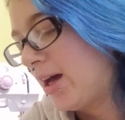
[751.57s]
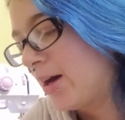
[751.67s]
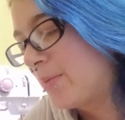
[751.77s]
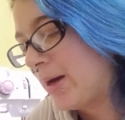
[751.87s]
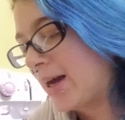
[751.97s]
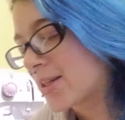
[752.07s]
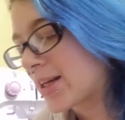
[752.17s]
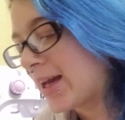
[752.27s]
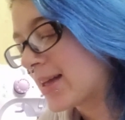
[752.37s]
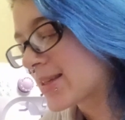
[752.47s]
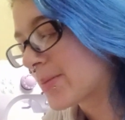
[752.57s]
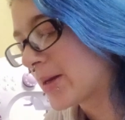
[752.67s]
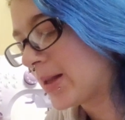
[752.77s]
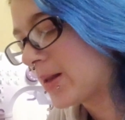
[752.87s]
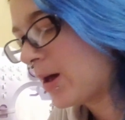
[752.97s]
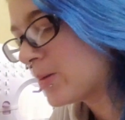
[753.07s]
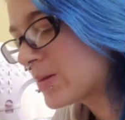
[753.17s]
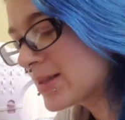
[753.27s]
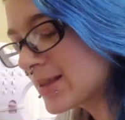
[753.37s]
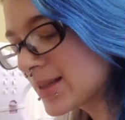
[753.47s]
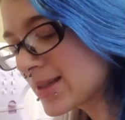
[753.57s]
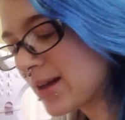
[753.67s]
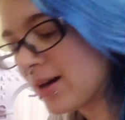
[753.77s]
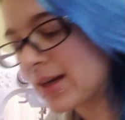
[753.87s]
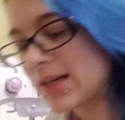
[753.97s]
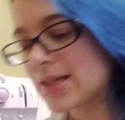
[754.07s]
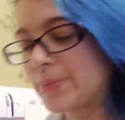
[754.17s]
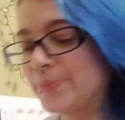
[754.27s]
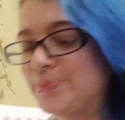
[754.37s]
it, actually has some little holes in the side.